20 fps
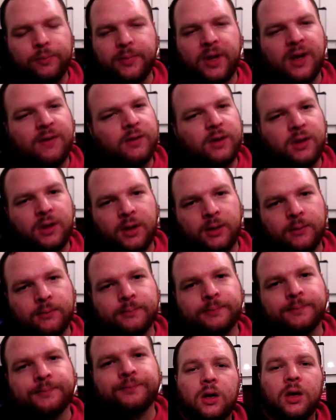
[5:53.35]
everything.
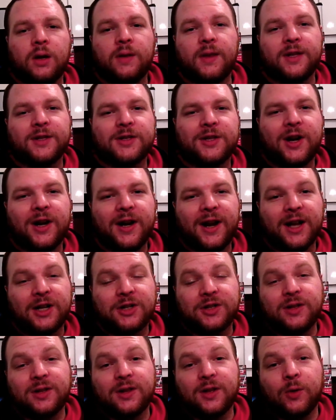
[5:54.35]
And that's not
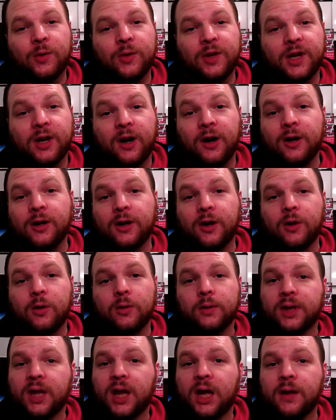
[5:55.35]
actually the only
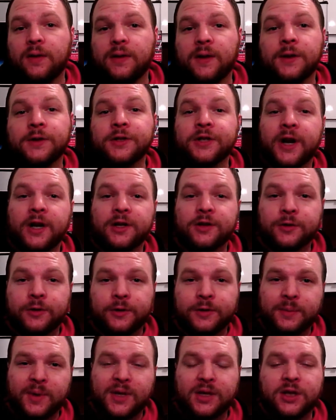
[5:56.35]
cargo that the International
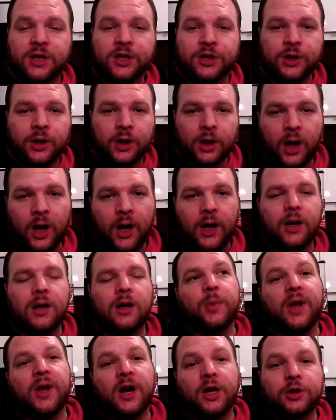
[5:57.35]
Space Station
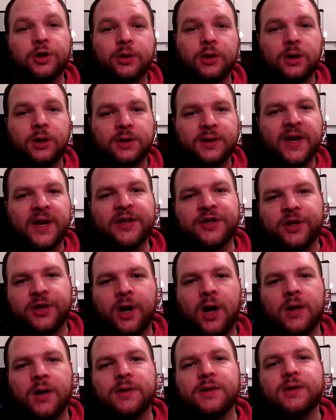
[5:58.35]
got. There actually is
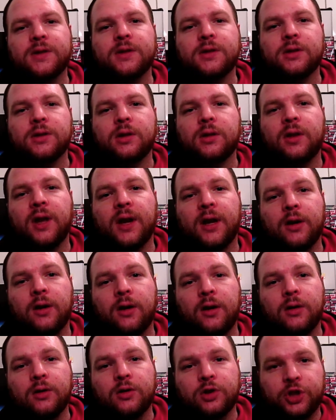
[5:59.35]
astronauts that
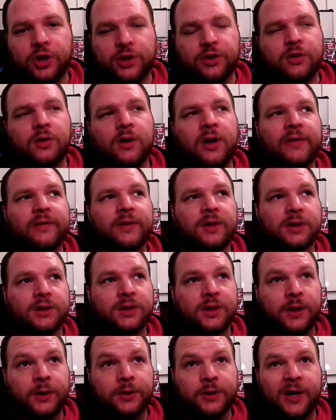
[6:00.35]
are just arriving
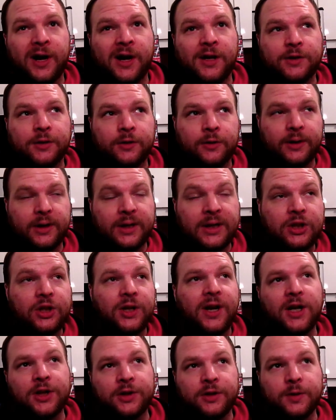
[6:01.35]
to the
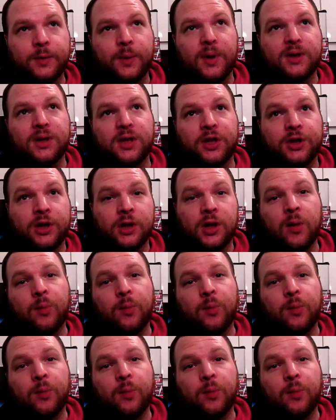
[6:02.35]
International Space Station a